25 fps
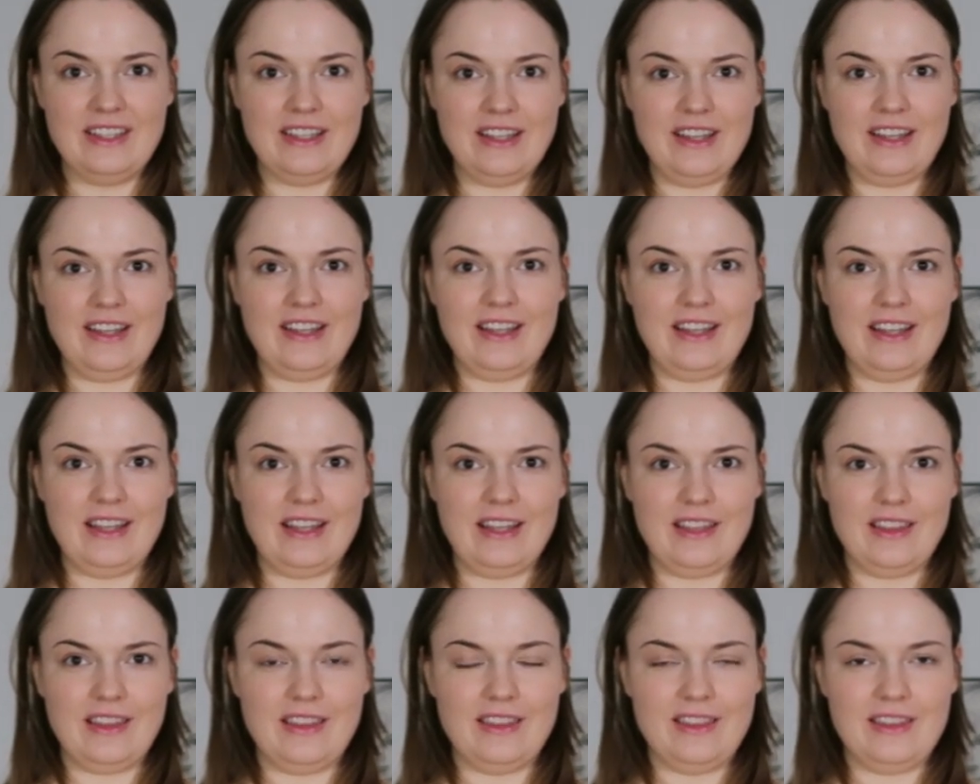
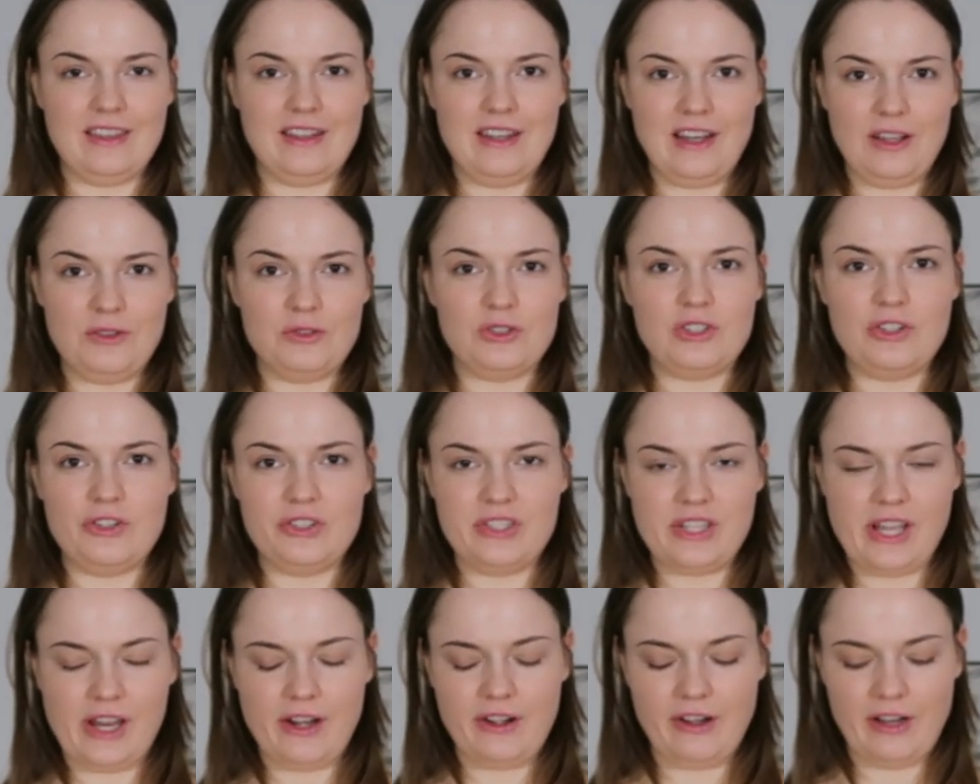Uh, the
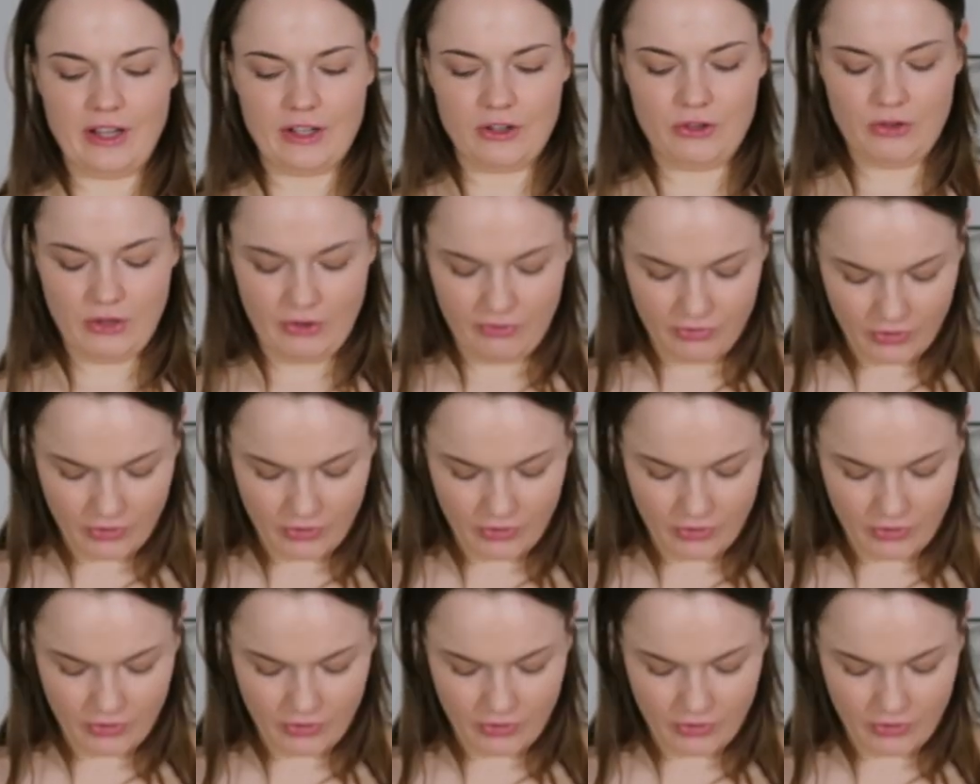downstairs area could